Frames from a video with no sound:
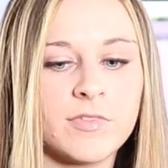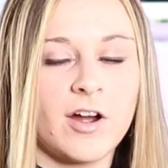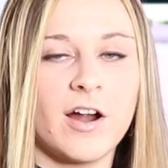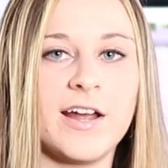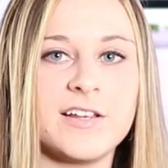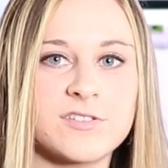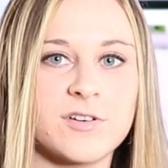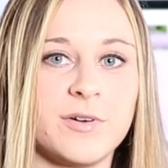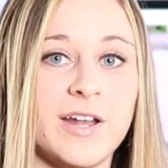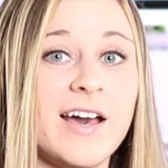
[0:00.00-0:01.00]
Alright,
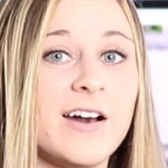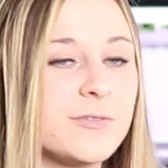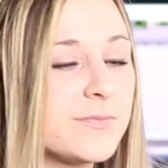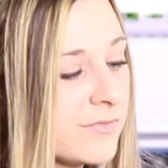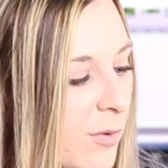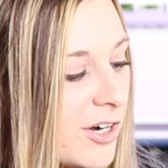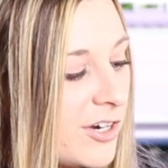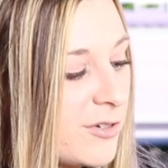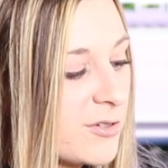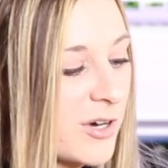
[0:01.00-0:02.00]
so now what we're going
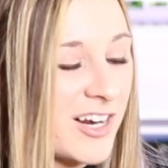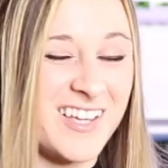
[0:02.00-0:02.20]
to do is we're going